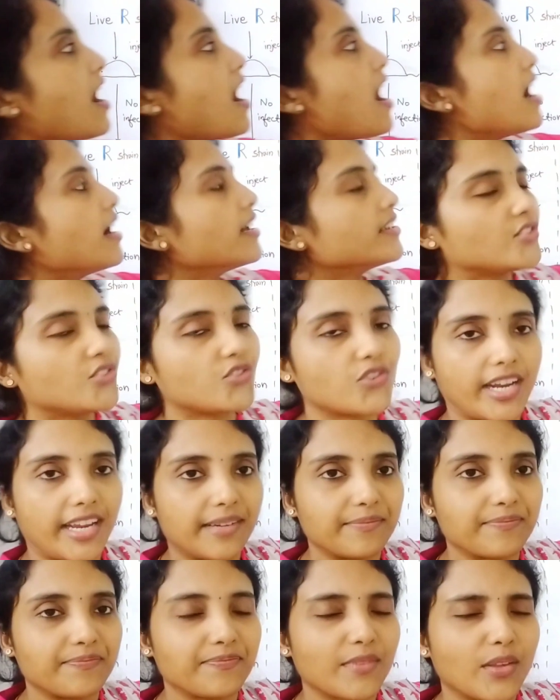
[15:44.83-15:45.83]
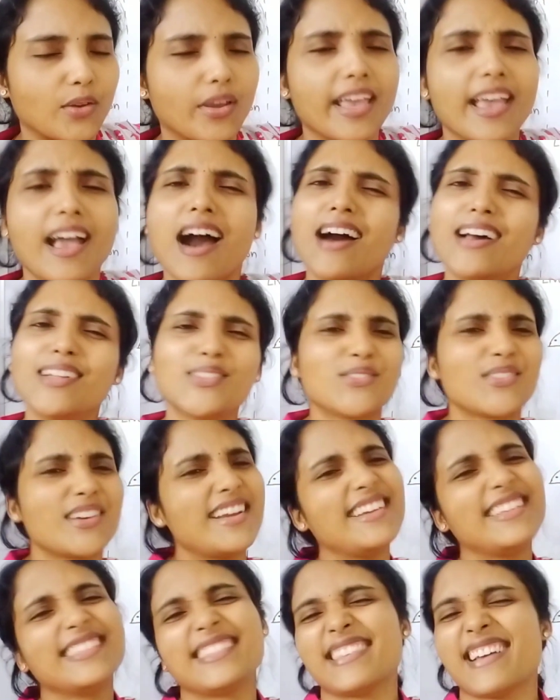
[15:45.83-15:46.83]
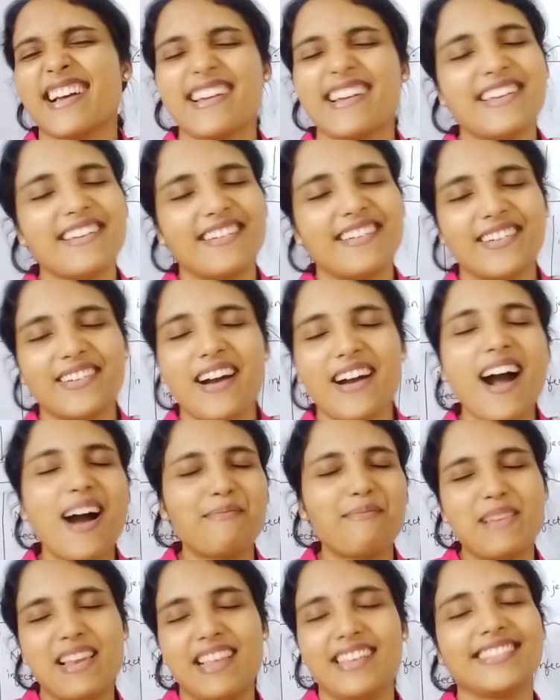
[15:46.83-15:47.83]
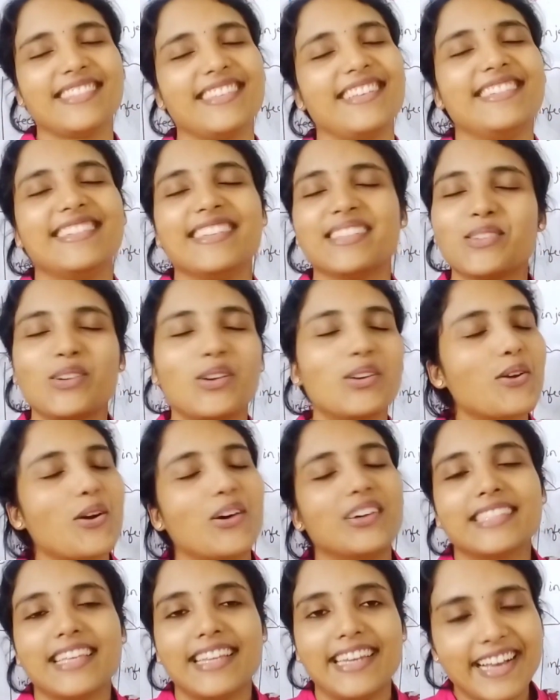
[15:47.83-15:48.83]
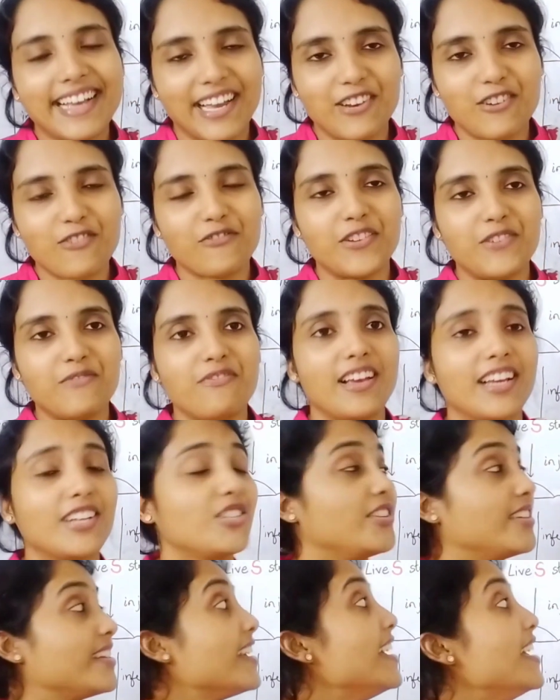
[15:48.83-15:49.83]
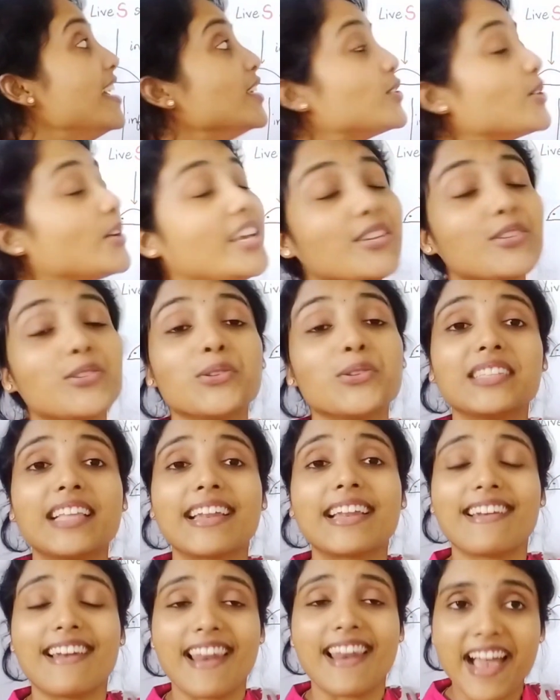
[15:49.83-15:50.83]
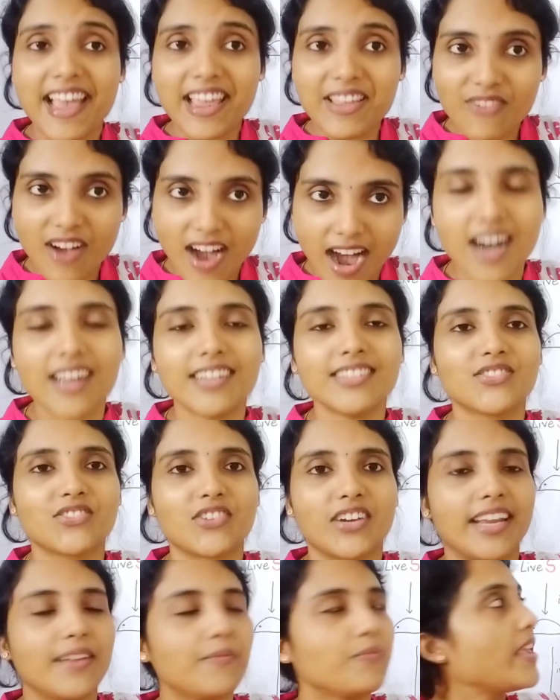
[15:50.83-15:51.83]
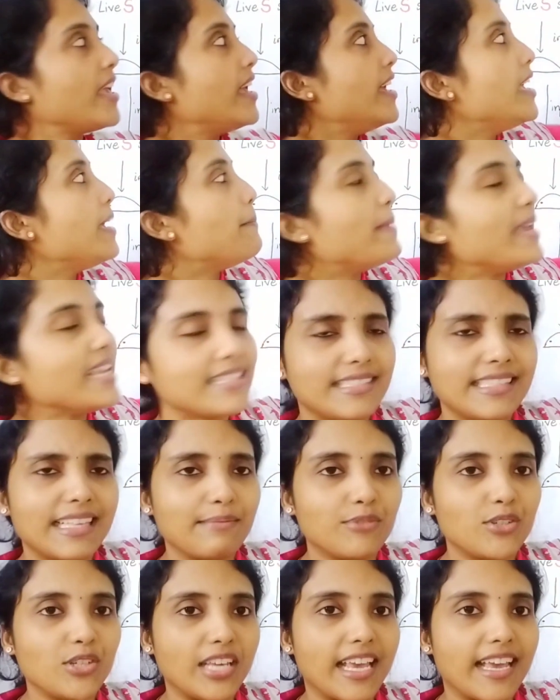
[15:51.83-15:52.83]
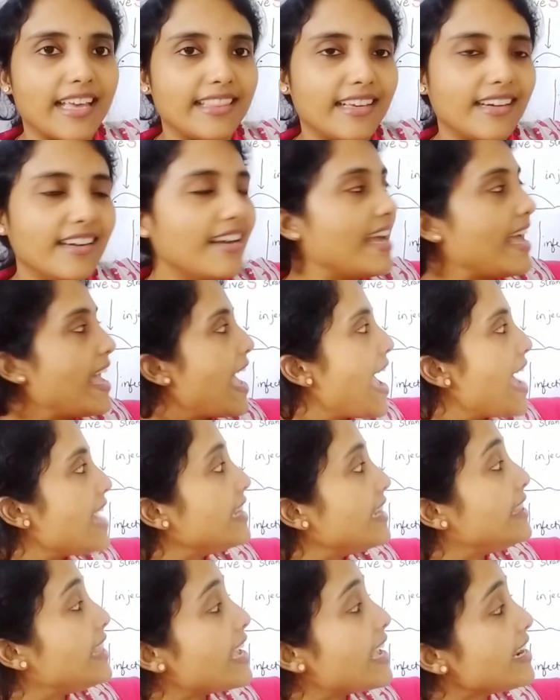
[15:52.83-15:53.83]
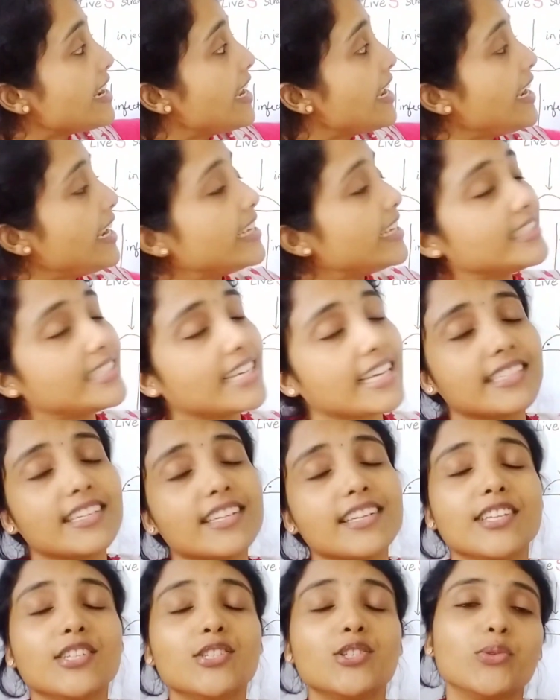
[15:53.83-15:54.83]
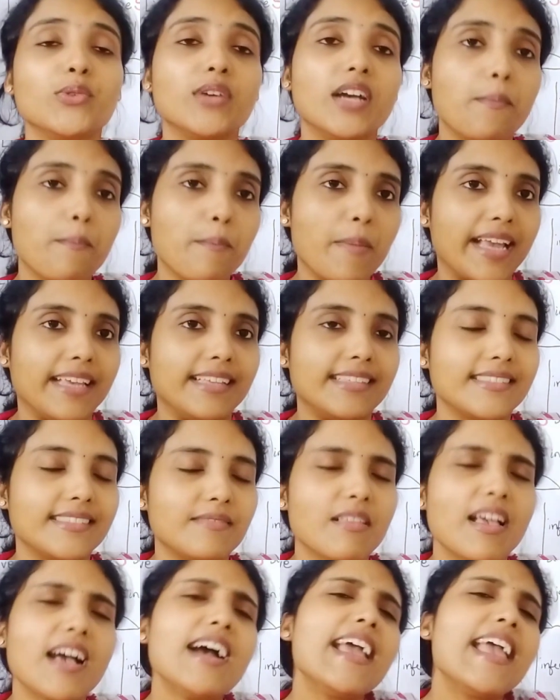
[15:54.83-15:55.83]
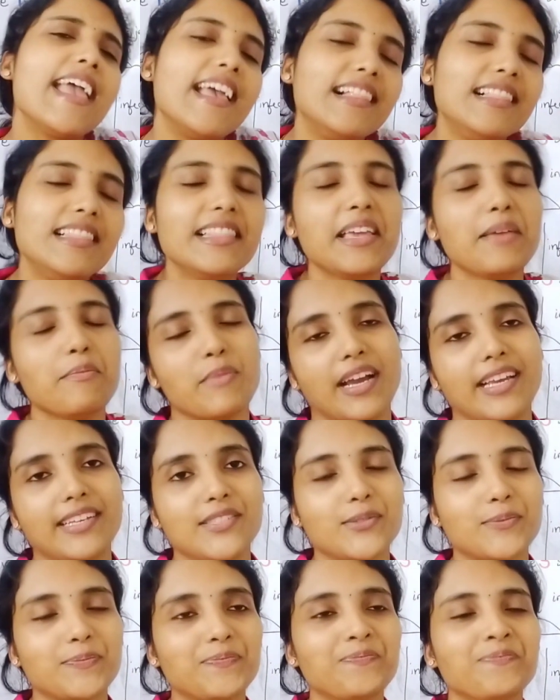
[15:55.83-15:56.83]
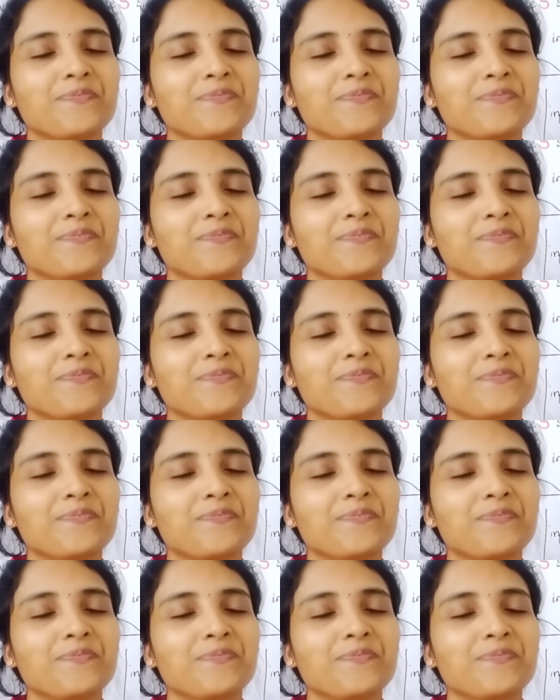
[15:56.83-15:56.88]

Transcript: R strain. Okay, R strain is harmless. It does not cause any kind of infection. So he took that live R strain, mixed them together, and then he injected into a mice, a healthy mice.